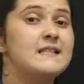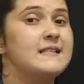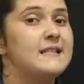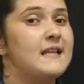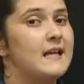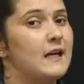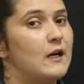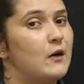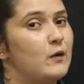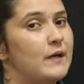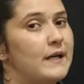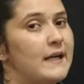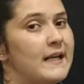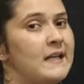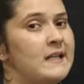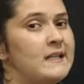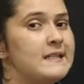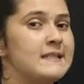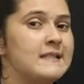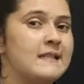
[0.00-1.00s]

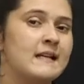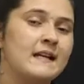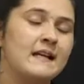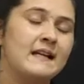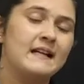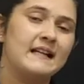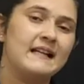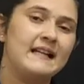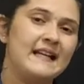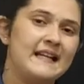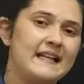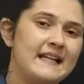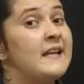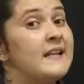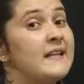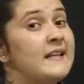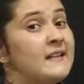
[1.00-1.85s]
surroundings clean.